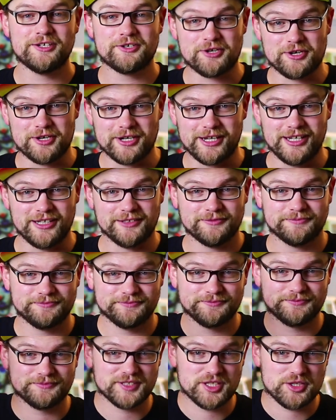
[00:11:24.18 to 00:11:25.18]
nerdy,
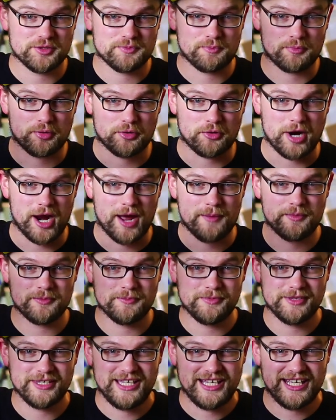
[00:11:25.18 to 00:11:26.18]
it's
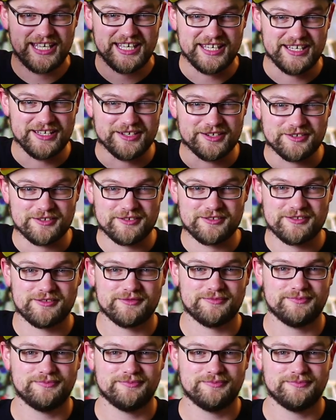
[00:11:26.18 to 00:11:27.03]
probably here.